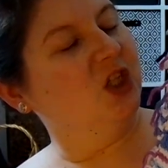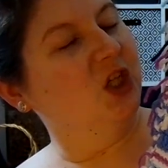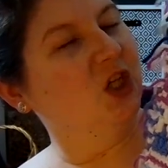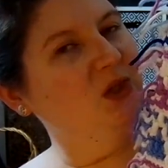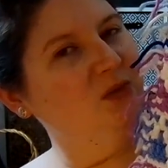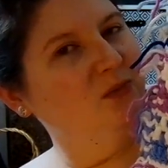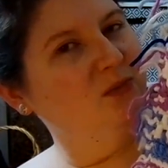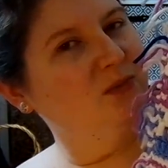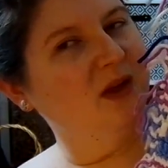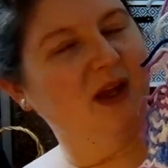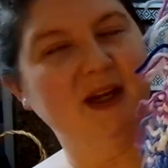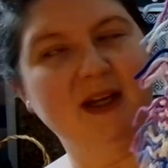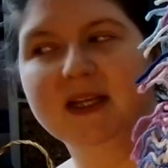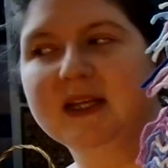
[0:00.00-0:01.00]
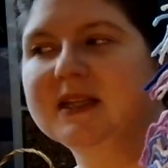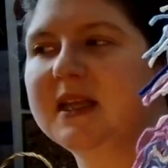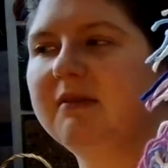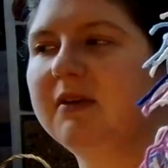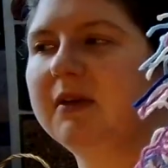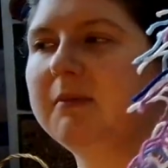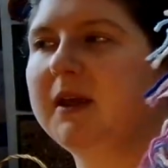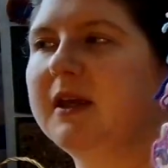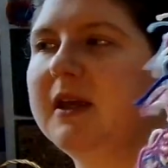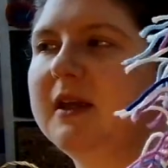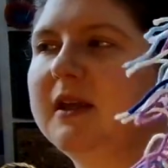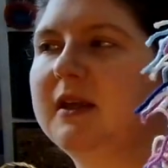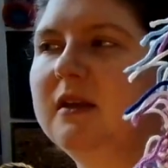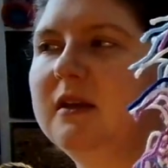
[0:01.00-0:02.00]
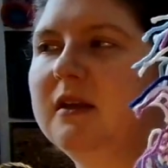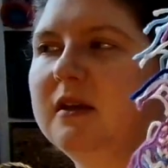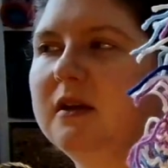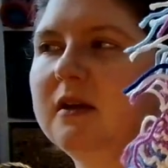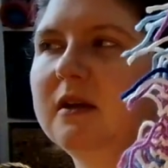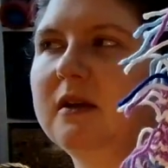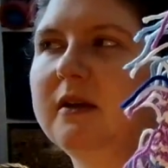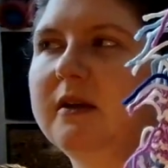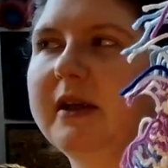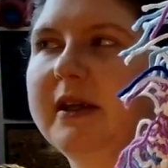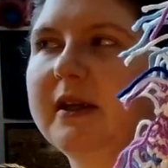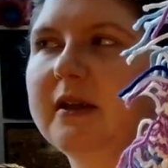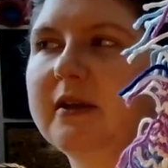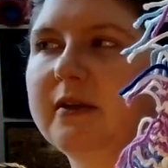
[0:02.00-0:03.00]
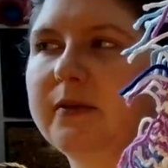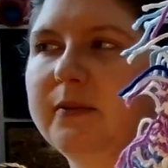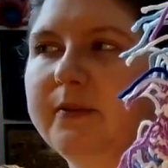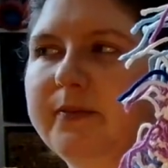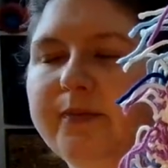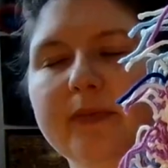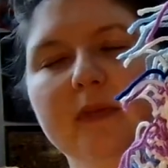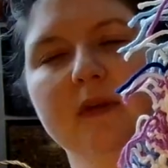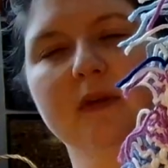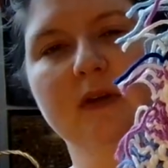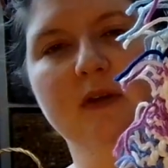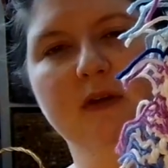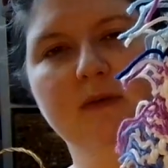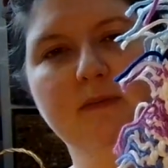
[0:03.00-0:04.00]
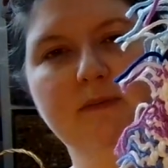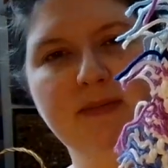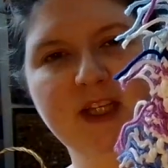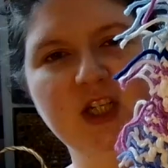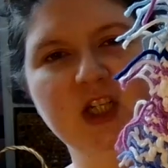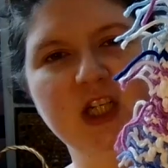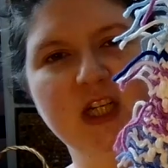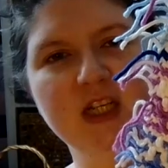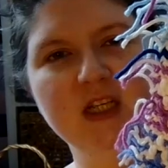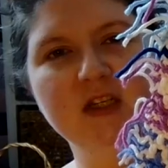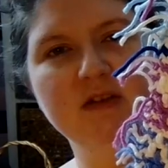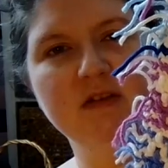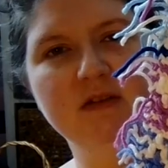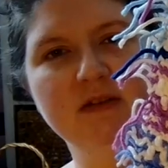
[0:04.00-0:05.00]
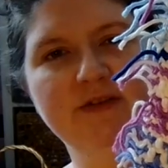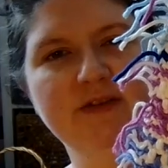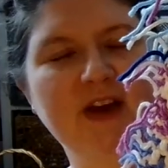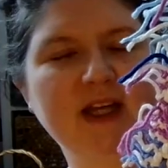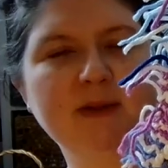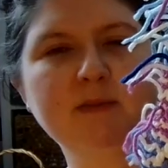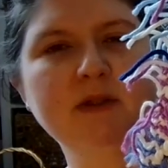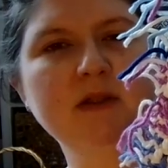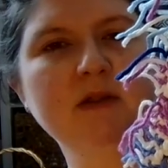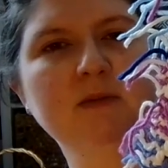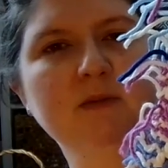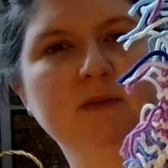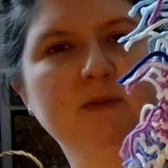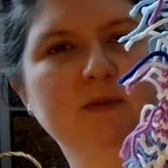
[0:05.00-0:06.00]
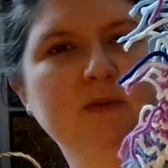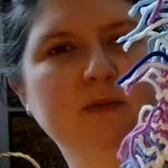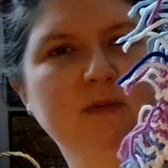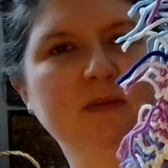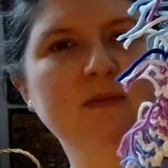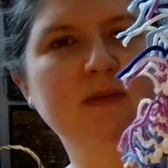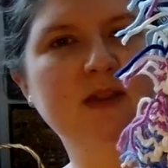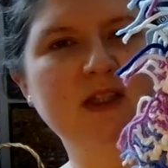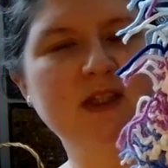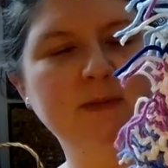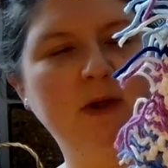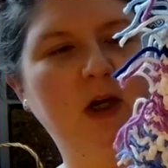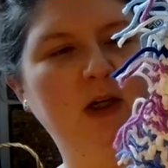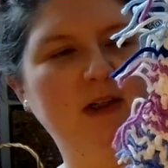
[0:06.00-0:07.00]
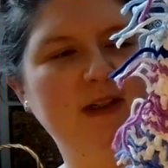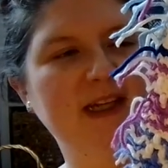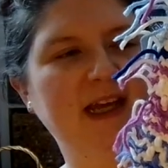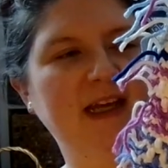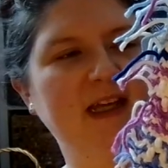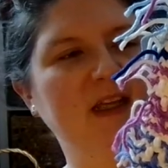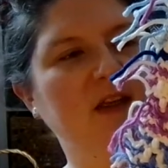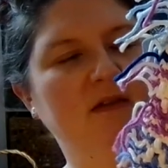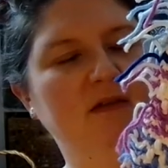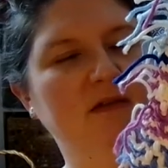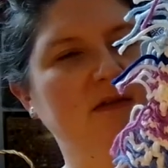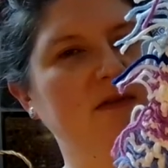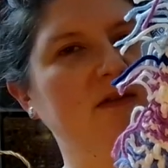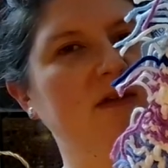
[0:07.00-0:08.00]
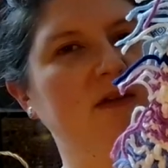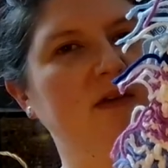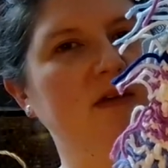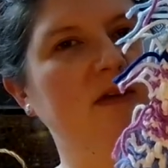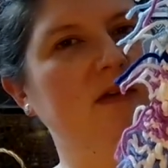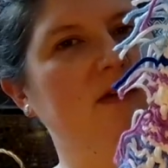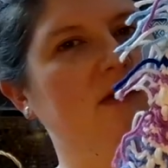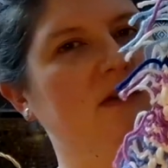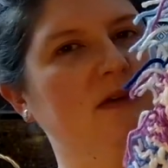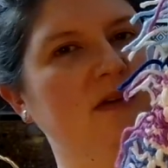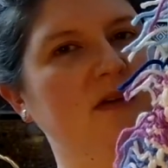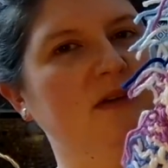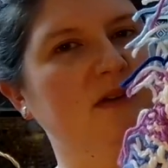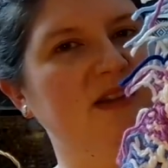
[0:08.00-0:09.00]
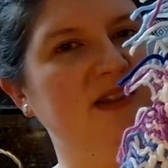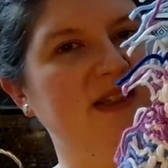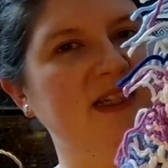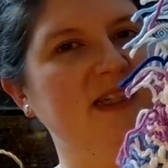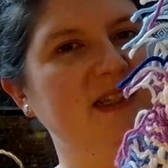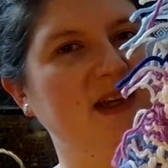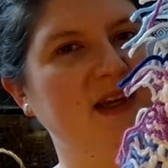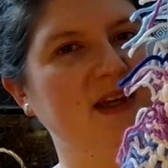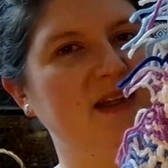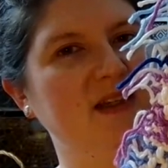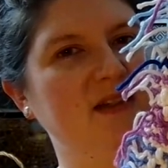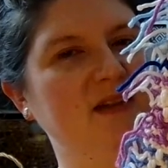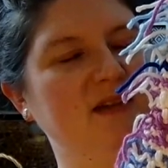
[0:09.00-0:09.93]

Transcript: yarn, and it is giving me like beachy vibes, summer holiday, seaside,